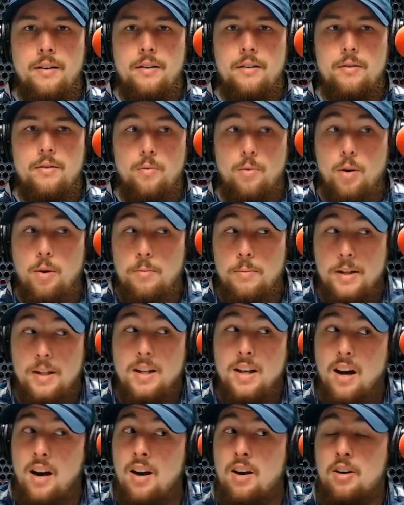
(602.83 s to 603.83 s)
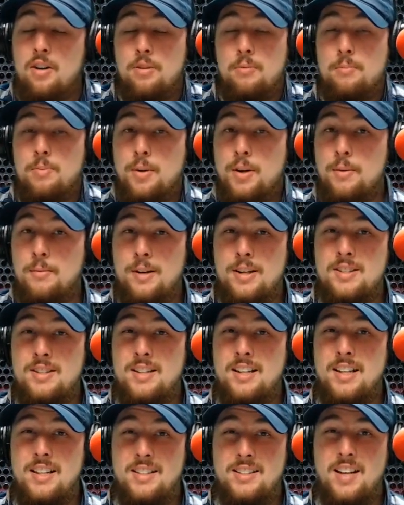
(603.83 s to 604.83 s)
Rome had conquered pretty much
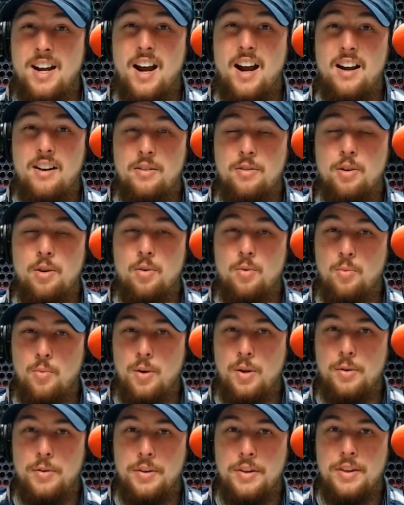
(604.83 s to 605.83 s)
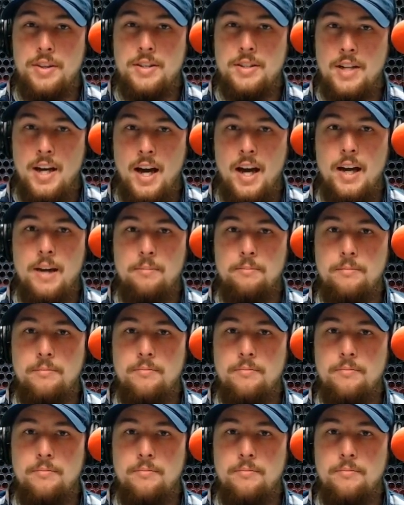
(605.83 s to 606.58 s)
the entire known world at the time.